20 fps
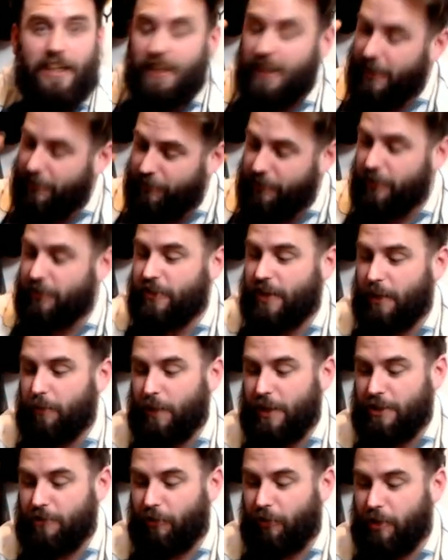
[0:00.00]
It feels
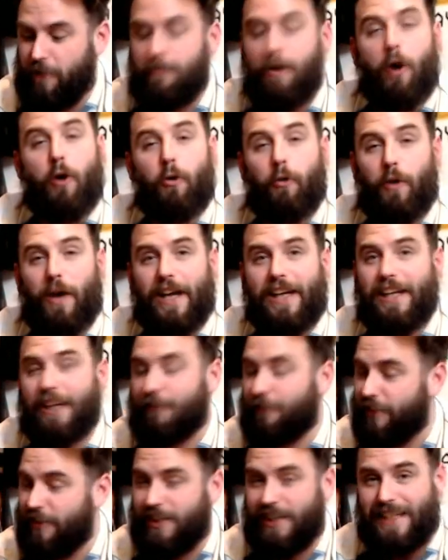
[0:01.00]
when you're on the motorway, it
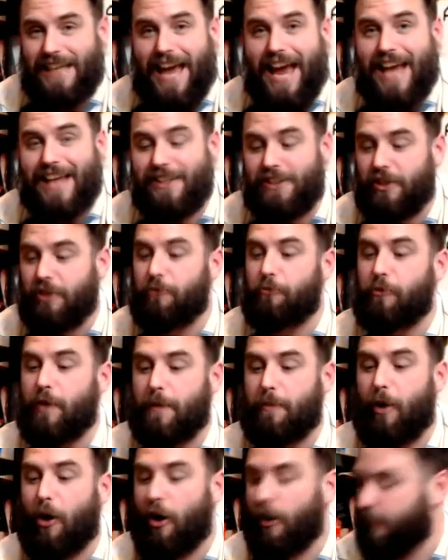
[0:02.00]
feels like your head's going to
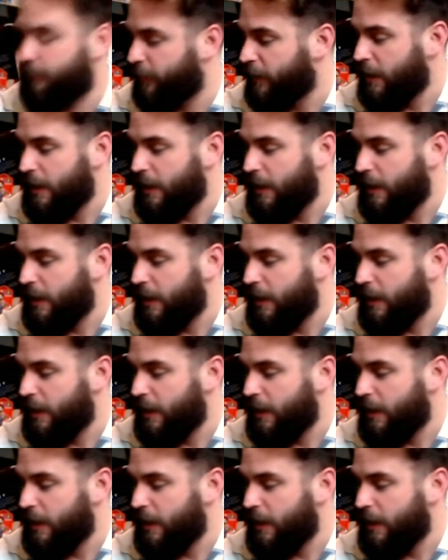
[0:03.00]
rip off.